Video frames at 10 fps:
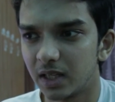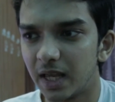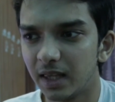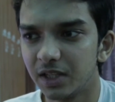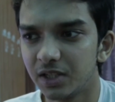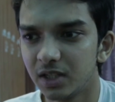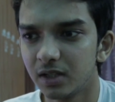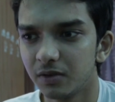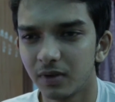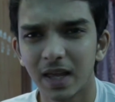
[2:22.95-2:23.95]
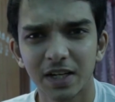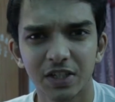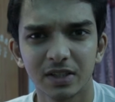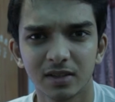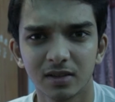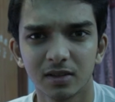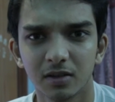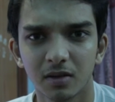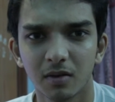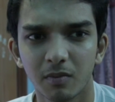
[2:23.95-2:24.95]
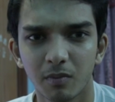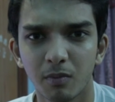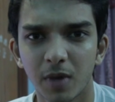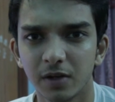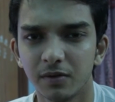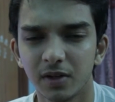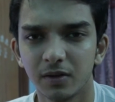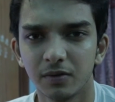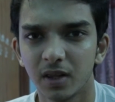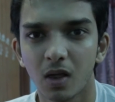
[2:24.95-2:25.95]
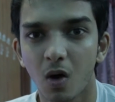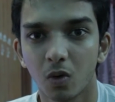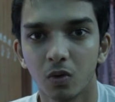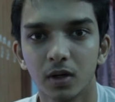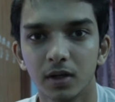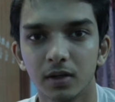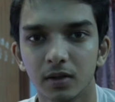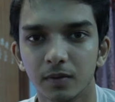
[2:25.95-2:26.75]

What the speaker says: LED flashes might feel awkward,